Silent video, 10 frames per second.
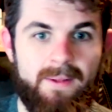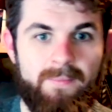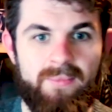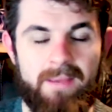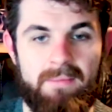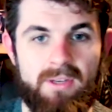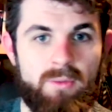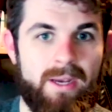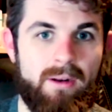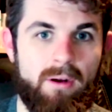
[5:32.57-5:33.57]
in
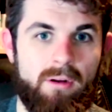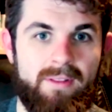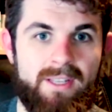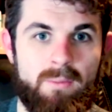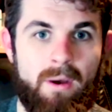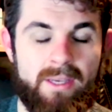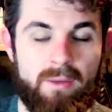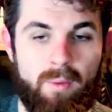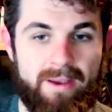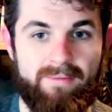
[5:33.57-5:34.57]
between all of this while you
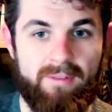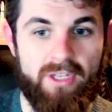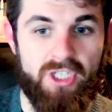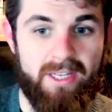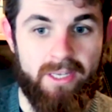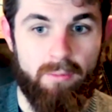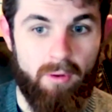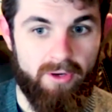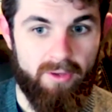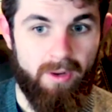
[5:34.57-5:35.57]
wait for the shit you
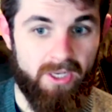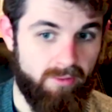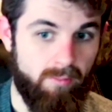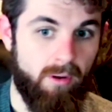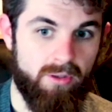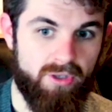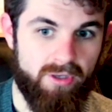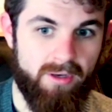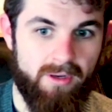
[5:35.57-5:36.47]
want to actually watch,